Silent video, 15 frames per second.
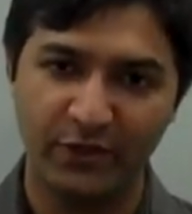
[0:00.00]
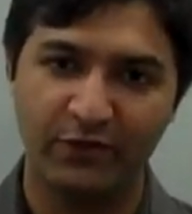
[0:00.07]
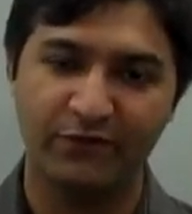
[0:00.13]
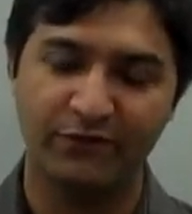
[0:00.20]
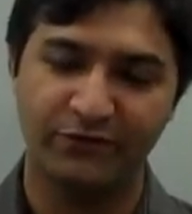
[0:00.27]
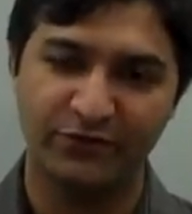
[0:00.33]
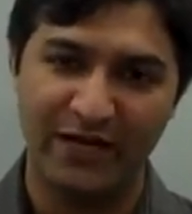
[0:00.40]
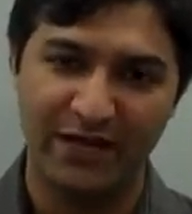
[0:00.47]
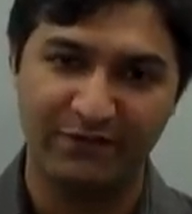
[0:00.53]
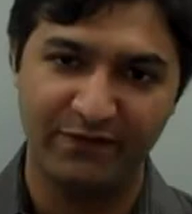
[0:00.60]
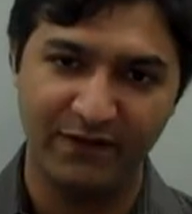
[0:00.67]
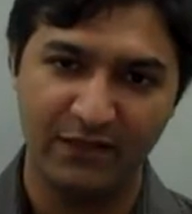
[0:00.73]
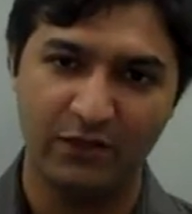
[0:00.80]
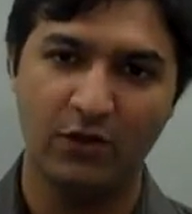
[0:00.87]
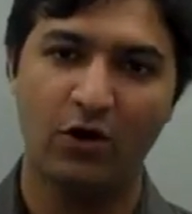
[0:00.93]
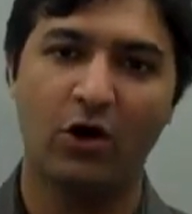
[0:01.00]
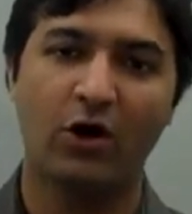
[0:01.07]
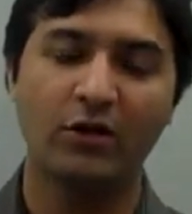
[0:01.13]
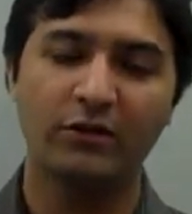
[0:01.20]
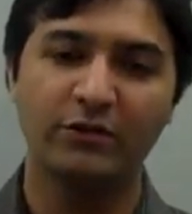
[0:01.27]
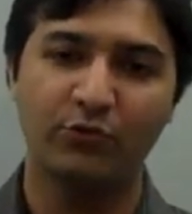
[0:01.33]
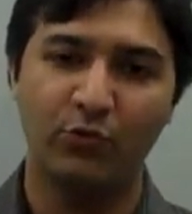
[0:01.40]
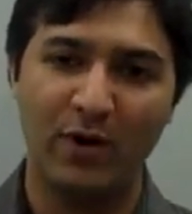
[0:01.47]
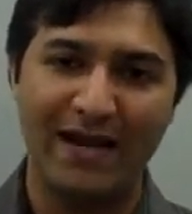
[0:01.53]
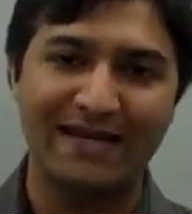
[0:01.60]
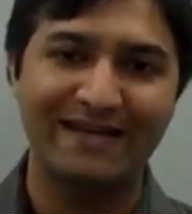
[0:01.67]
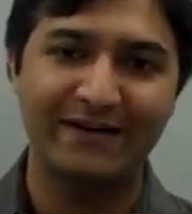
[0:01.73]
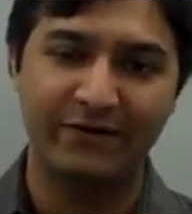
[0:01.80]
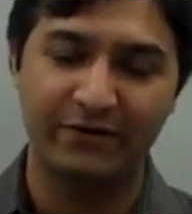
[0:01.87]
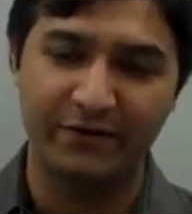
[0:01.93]
of traffic on the wide
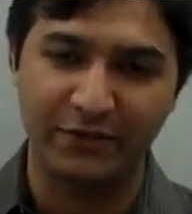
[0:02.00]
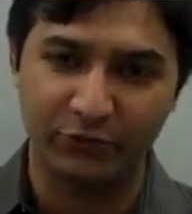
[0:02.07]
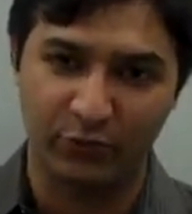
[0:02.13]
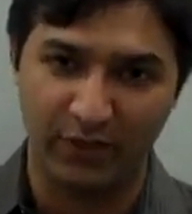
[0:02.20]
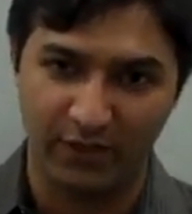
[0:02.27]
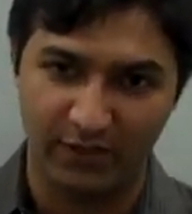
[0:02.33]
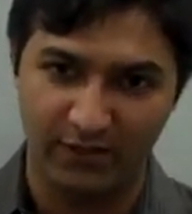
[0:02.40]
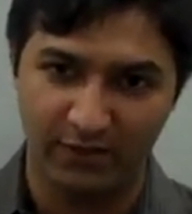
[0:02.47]
area network.